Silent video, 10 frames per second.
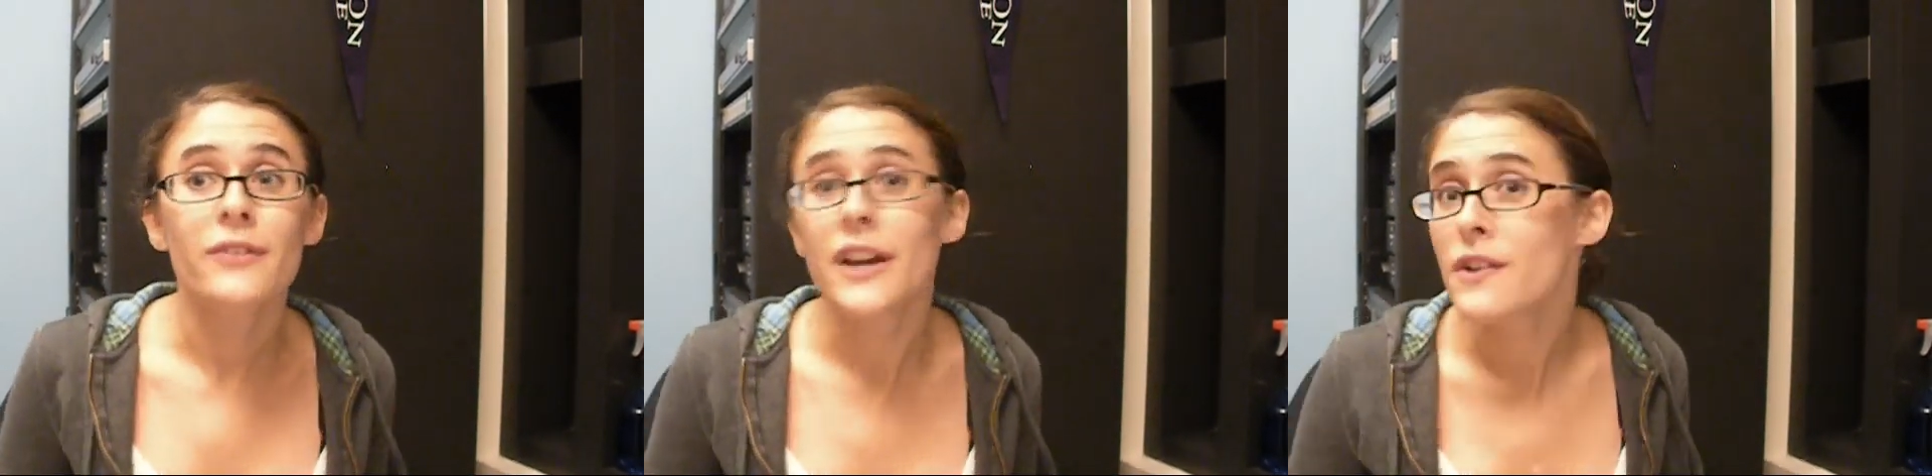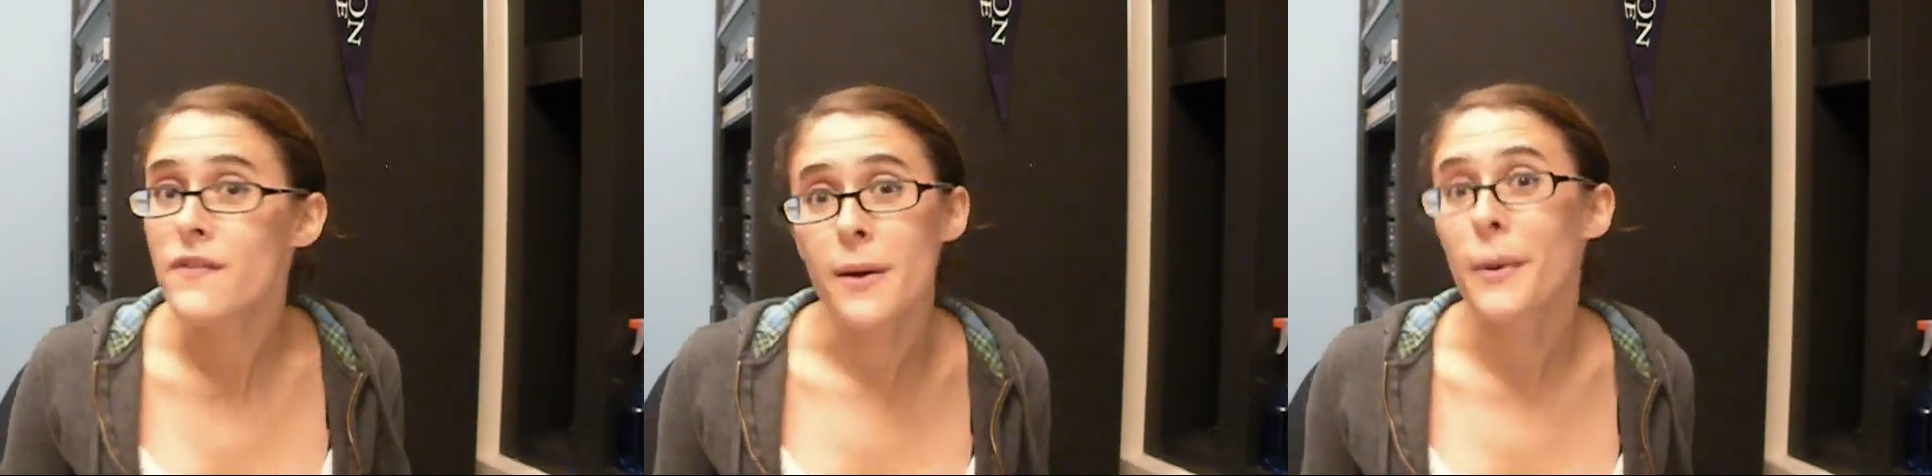my
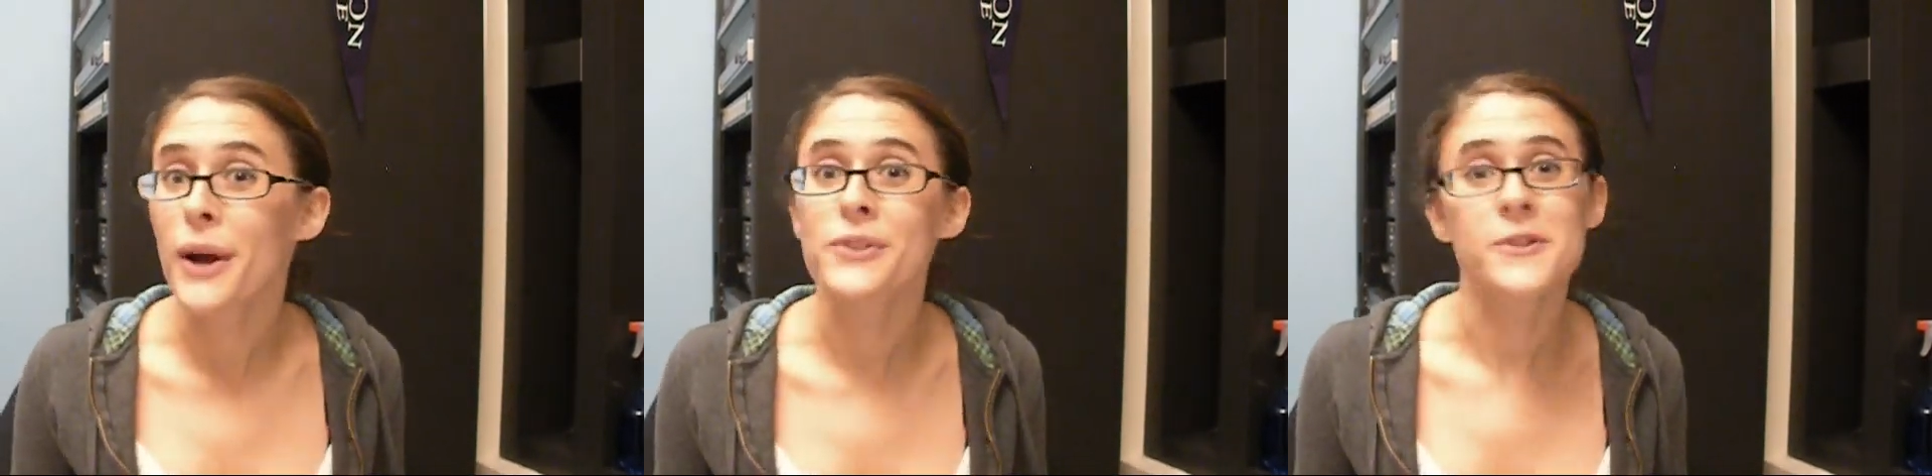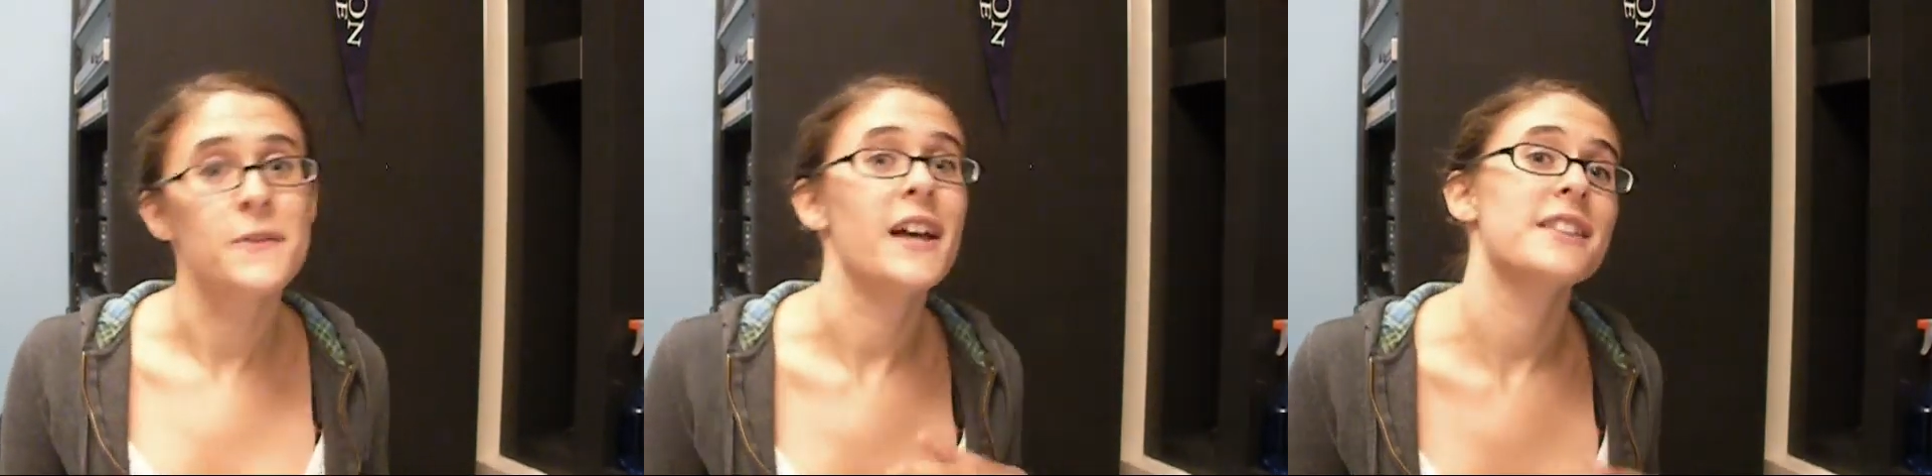favorite vampires
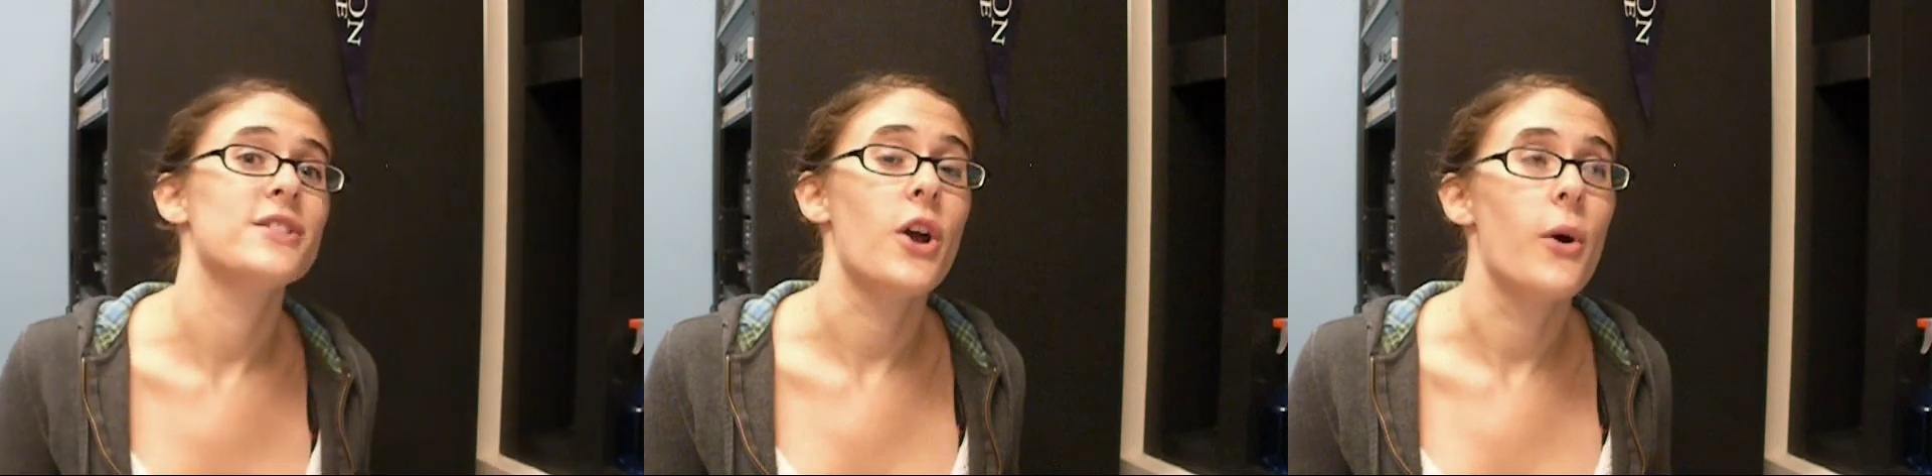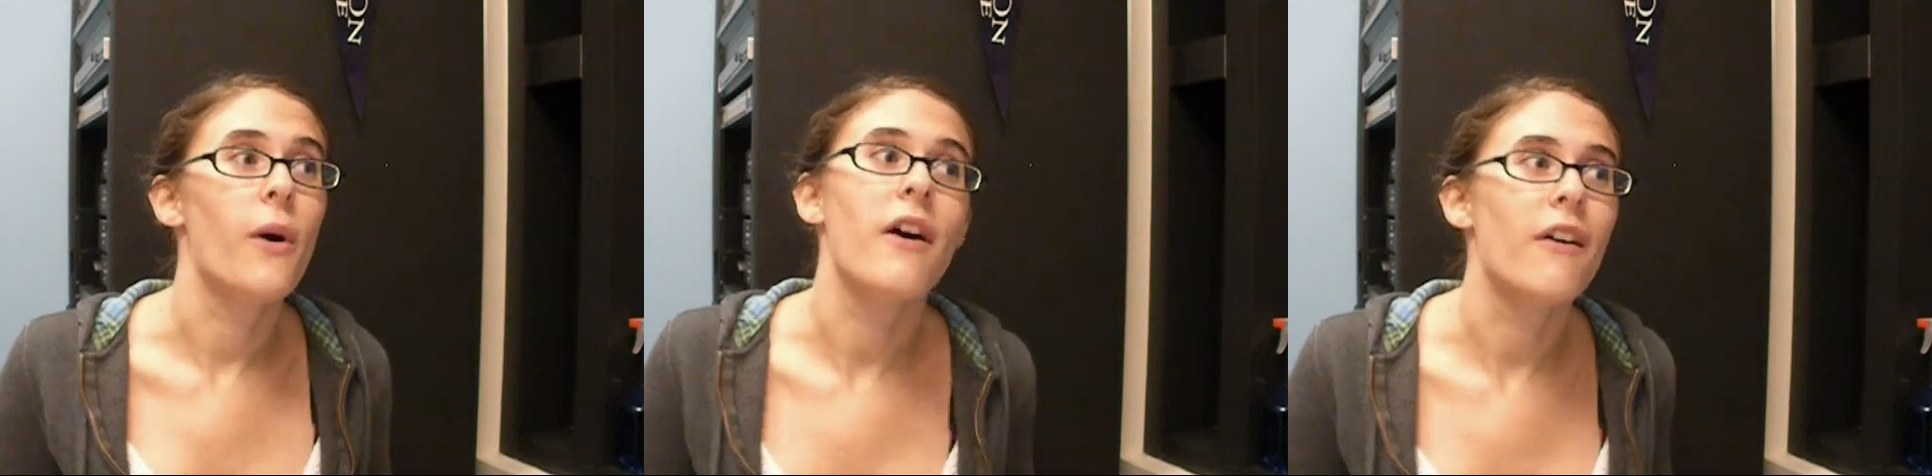from that
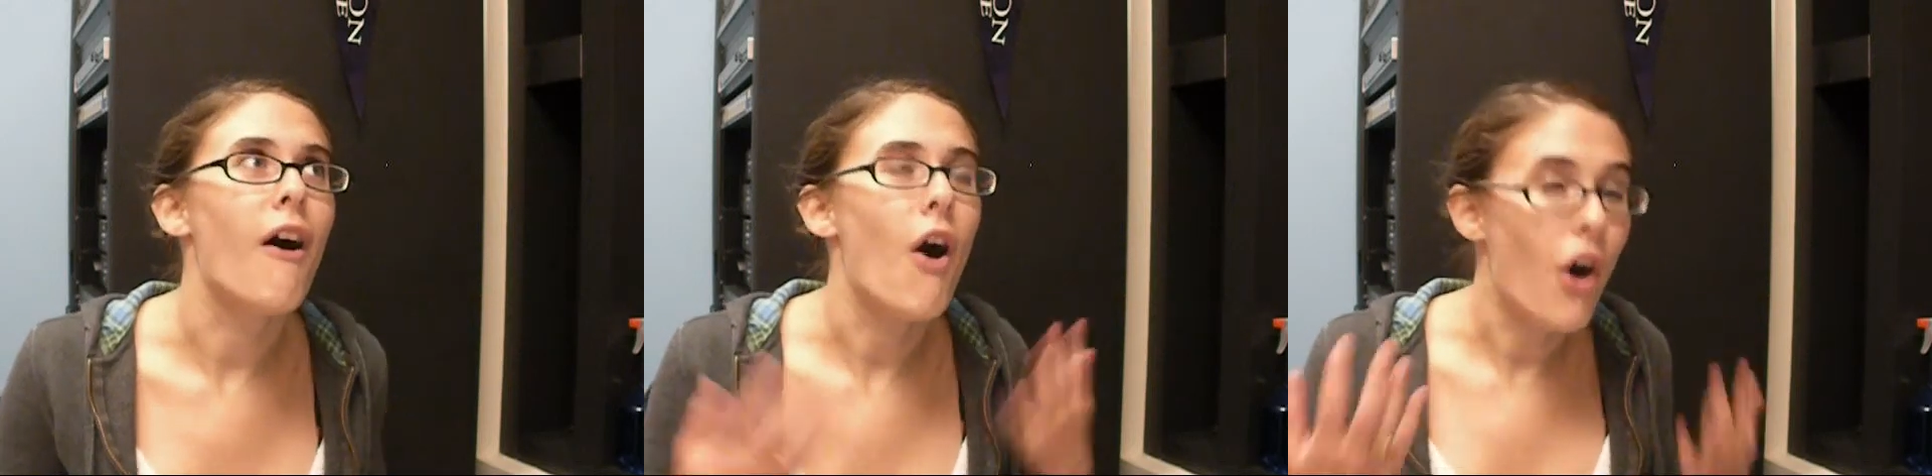show are